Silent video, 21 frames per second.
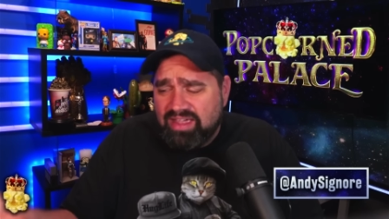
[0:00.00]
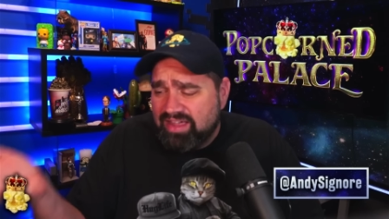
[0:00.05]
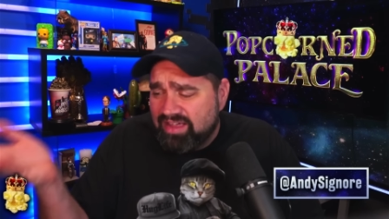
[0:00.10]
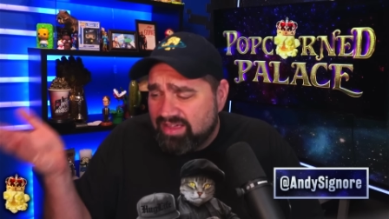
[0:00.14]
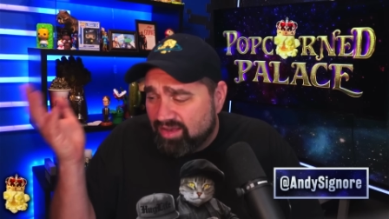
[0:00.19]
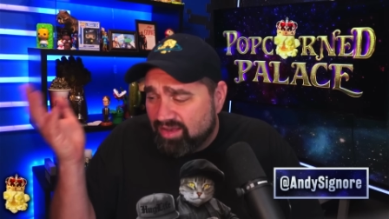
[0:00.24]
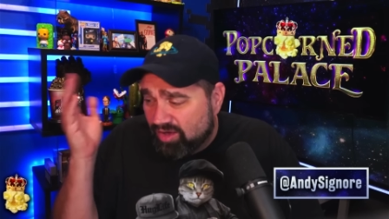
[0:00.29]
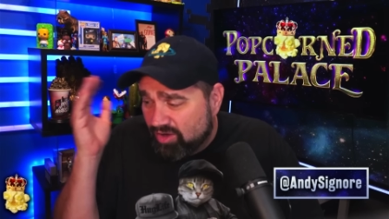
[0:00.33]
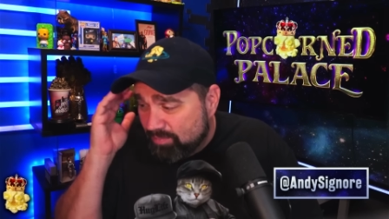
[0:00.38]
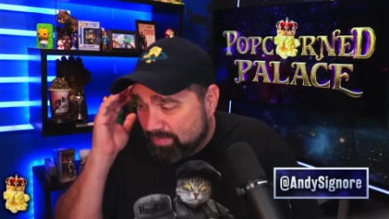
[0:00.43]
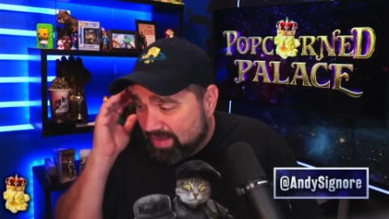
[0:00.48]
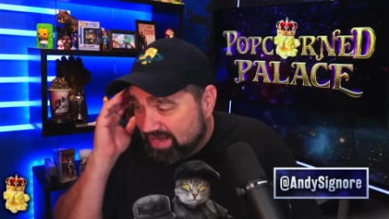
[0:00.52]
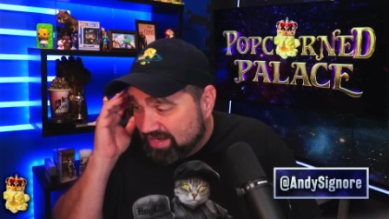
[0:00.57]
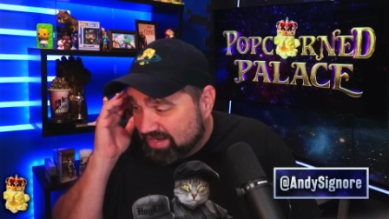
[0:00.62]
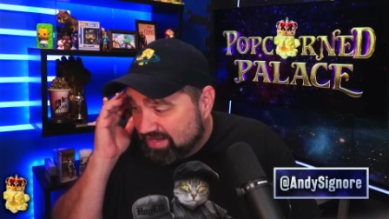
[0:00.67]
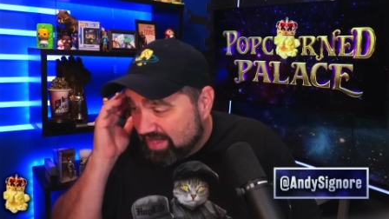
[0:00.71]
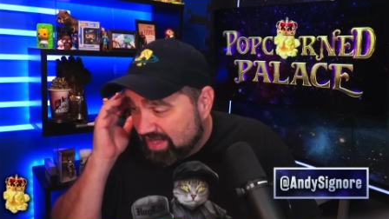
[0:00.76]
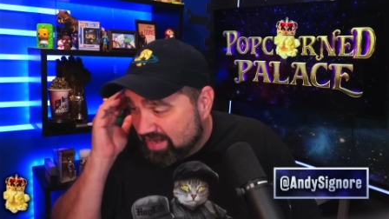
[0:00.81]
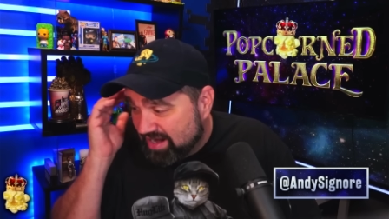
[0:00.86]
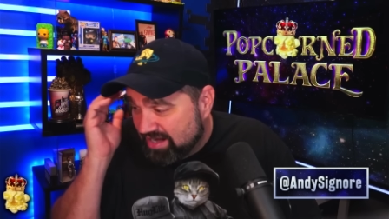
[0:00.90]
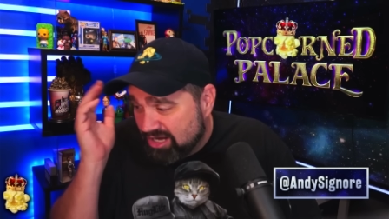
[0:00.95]
And oh my
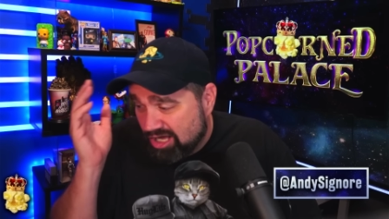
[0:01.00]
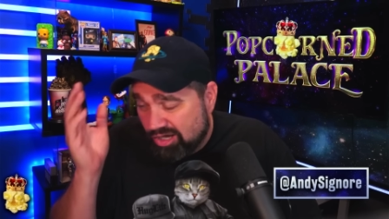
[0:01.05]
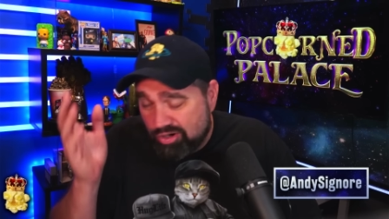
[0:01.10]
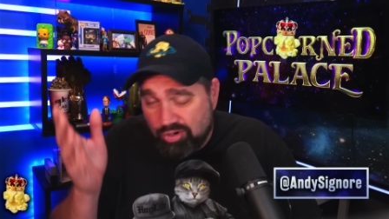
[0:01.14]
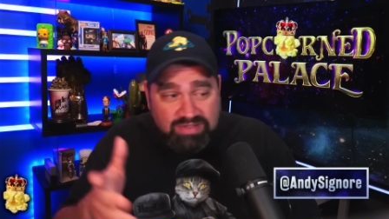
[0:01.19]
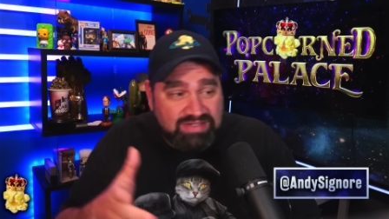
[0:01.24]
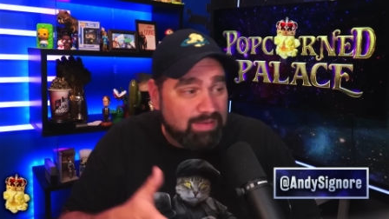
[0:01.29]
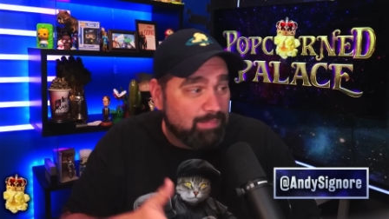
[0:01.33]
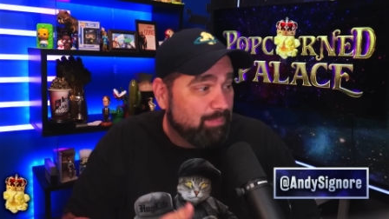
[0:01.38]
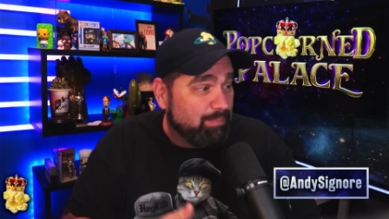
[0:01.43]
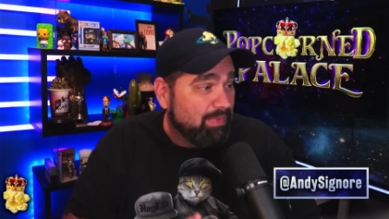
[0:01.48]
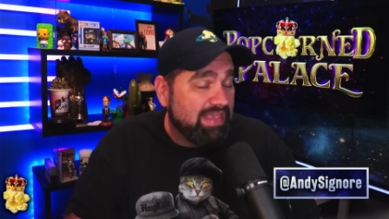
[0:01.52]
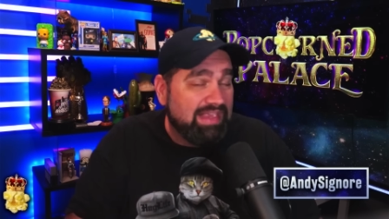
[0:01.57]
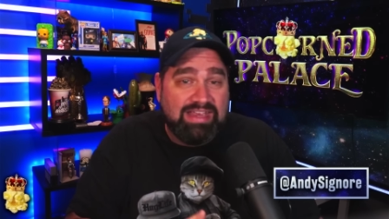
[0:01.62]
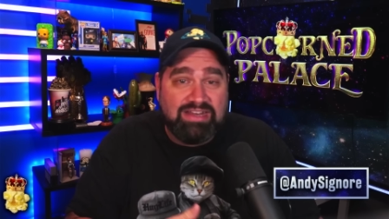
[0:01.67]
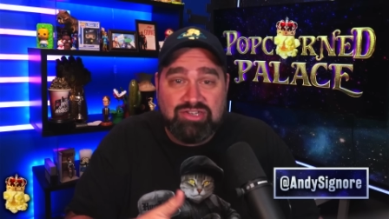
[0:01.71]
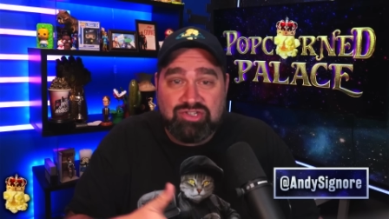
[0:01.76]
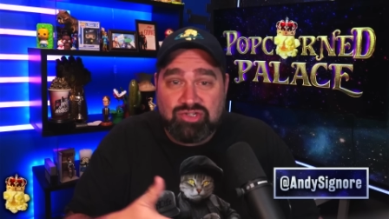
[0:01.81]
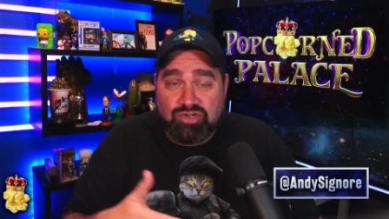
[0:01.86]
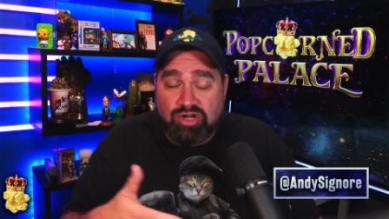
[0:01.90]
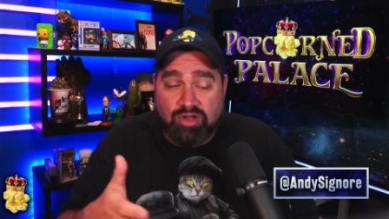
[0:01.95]
God, I know it was a big
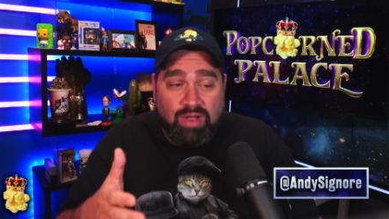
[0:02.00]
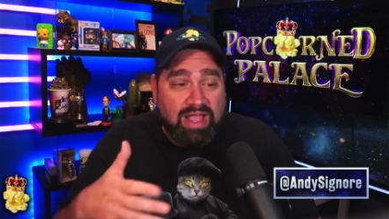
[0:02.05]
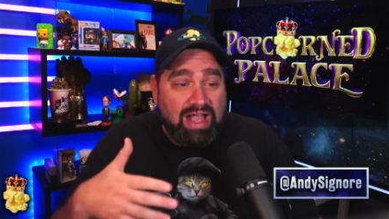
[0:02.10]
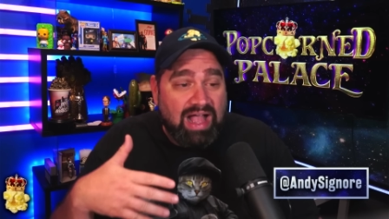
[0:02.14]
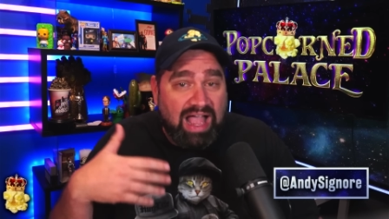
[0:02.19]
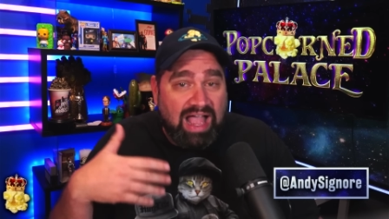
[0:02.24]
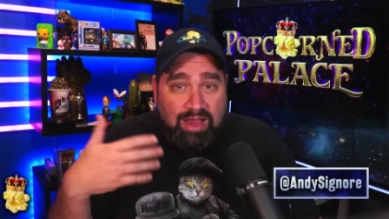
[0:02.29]
intro.